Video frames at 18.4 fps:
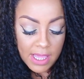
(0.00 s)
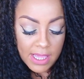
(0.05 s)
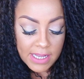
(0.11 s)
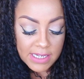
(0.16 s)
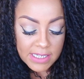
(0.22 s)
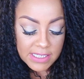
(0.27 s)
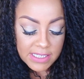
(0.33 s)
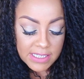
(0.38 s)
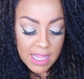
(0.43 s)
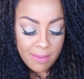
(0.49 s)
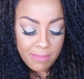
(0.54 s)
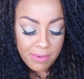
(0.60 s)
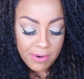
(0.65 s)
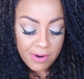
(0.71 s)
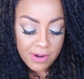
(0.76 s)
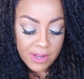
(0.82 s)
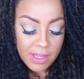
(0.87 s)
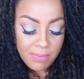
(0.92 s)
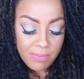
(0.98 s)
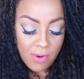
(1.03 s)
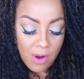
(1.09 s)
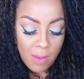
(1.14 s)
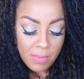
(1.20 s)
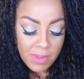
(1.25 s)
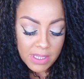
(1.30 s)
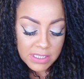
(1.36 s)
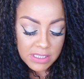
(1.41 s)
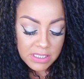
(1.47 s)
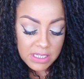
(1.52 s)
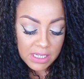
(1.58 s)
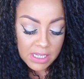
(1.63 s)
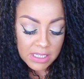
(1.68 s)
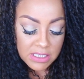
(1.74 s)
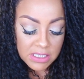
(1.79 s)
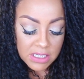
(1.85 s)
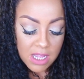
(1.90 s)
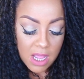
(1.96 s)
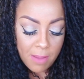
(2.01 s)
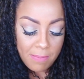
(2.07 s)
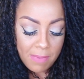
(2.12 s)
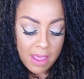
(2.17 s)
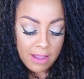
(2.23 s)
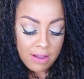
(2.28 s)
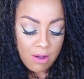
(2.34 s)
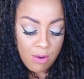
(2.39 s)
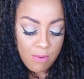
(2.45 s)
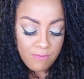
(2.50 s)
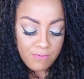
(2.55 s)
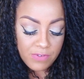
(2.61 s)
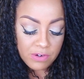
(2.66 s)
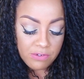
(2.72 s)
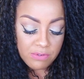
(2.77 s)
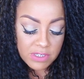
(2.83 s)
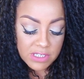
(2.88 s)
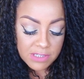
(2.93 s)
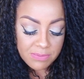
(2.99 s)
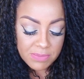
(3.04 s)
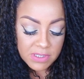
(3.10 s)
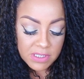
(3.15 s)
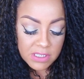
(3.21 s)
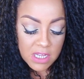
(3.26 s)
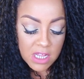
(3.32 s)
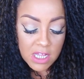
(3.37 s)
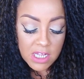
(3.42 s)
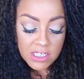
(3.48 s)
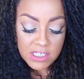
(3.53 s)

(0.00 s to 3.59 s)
In December, he bought me a ticket to come back home for Christmas,